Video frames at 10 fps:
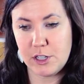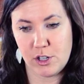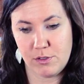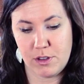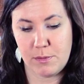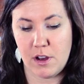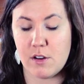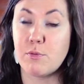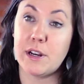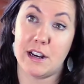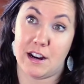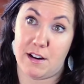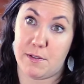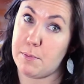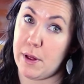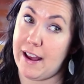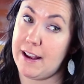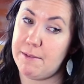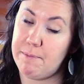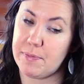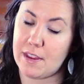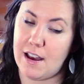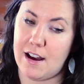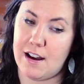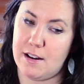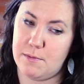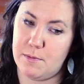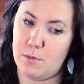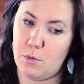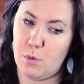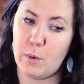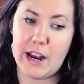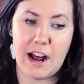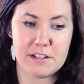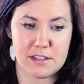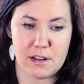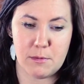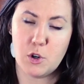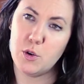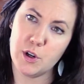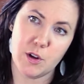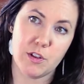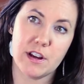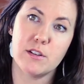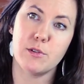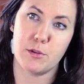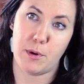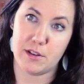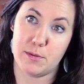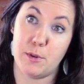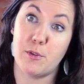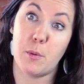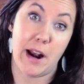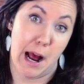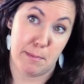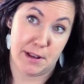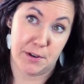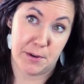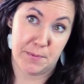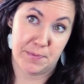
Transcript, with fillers: we showed them a reading of the play, um, we asked them, Who do you think is responsible for what happened?